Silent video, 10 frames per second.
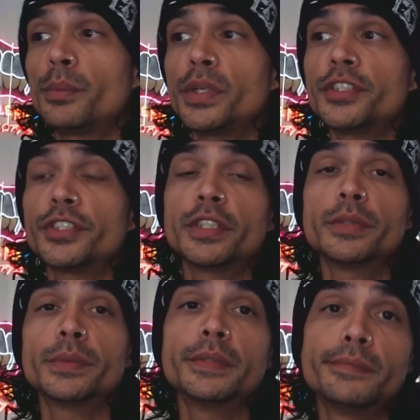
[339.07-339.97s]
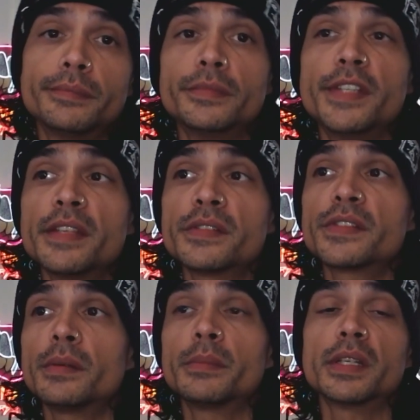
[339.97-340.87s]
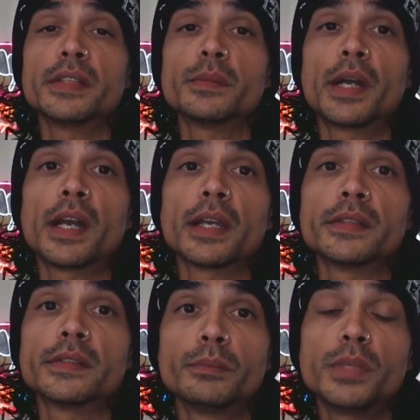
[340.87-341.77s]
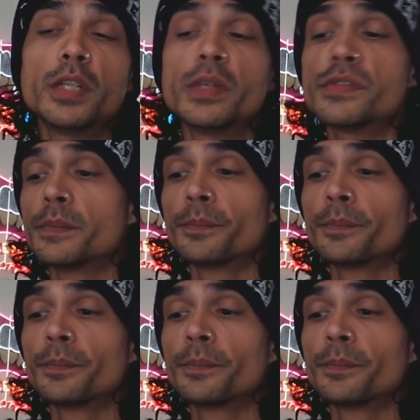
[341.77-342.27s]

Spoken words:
pretty sure it would dent somebody's pockets. But anyways,